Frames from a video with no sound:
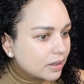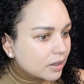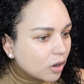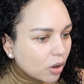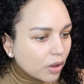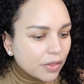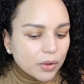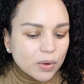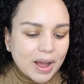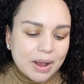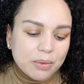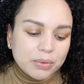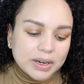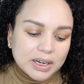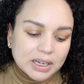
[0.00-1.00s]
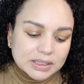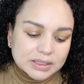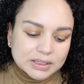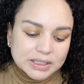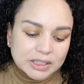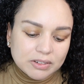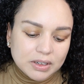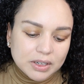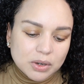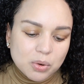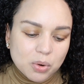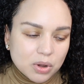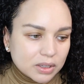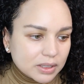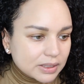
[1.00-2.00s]
although I wouldn't necessarily
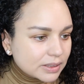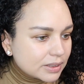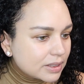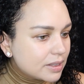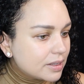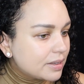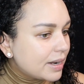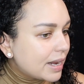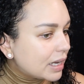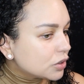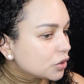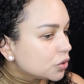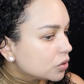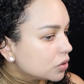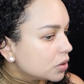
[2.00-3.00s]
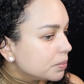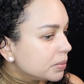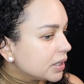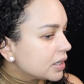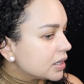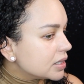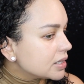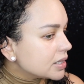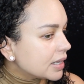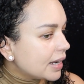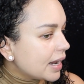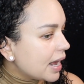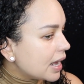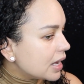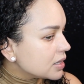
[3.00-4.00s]
call this natural because it
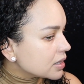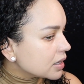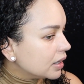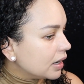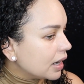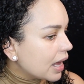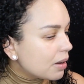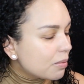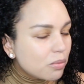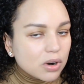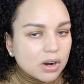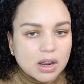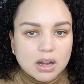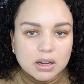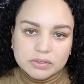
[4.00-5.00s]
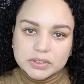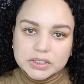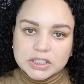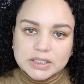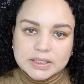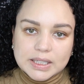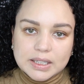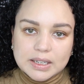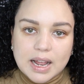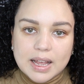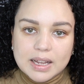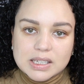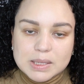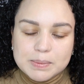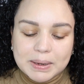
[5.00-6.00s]
has a lot more coverage than I
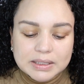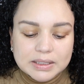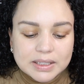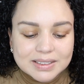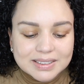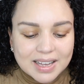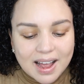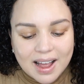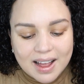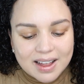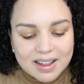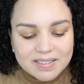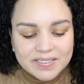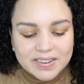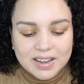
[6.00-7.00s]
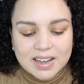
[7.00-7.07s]
expected it to have.